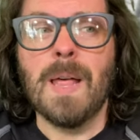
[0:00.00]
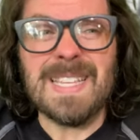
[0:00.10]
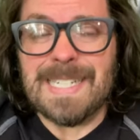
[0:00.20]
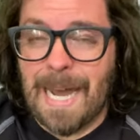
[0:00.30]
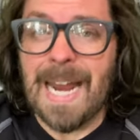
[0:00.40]

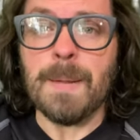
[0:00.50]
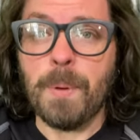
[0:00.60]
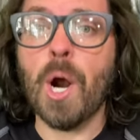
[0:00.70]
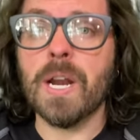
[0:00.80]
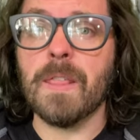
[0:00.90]
That's kind of
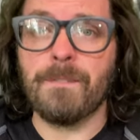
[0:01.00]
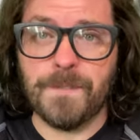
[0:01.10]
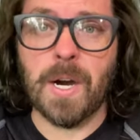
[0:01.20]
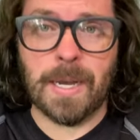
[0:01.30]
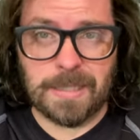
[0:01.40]
part of the
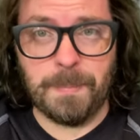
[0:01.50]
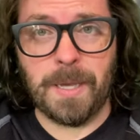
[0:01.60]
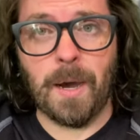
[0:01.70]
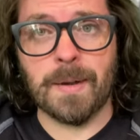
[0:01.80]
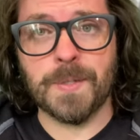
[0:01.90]
fun, to
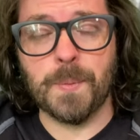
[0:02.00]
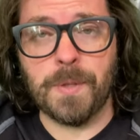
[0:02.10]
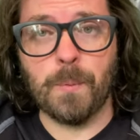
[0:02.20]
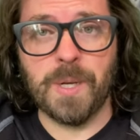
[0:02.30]
be honest with you.